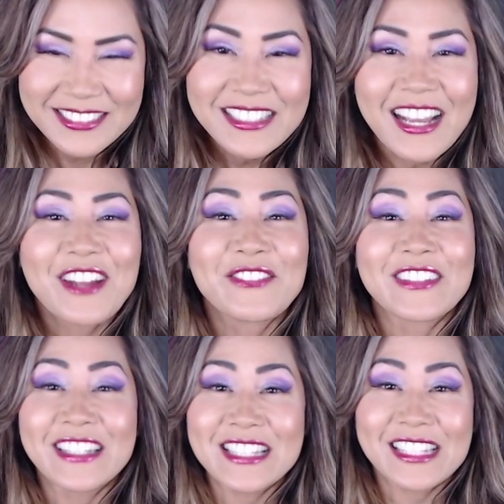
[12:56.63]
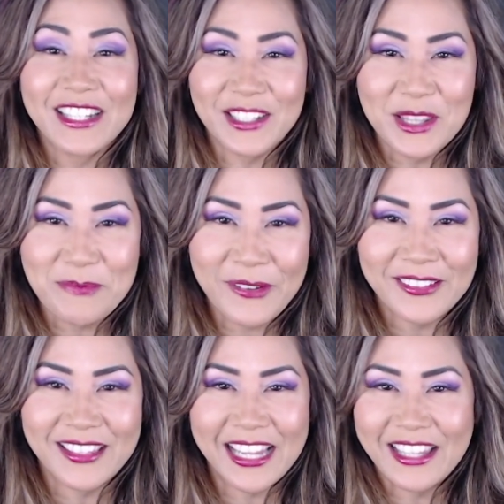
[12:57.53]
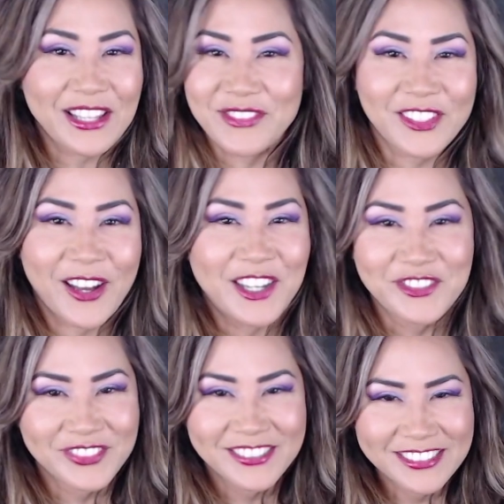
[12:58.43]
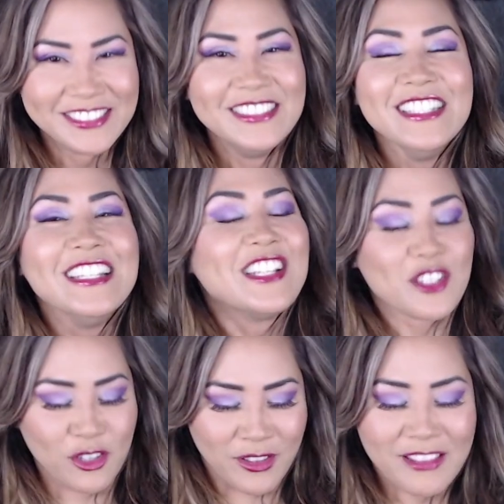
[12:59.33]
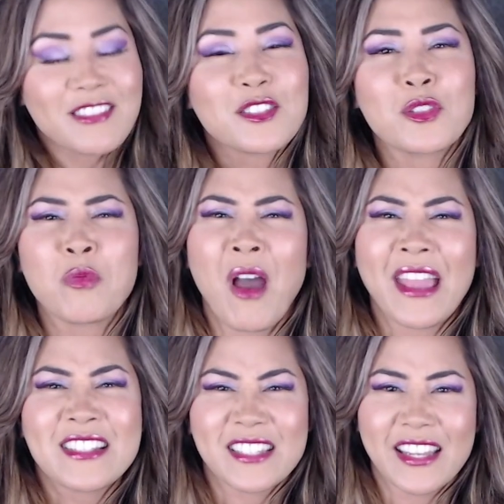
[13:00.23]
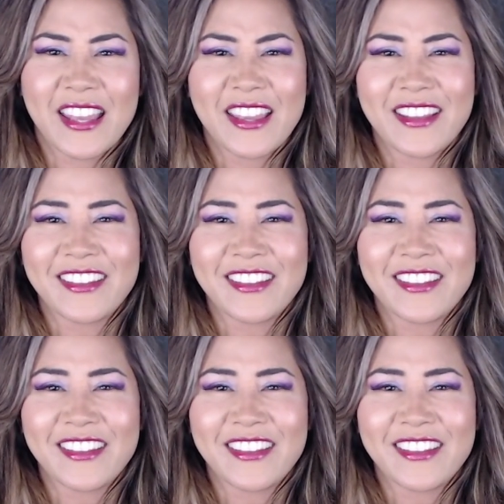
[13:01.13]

I'm really scared of the part that I left off. Do you think this is why I did it?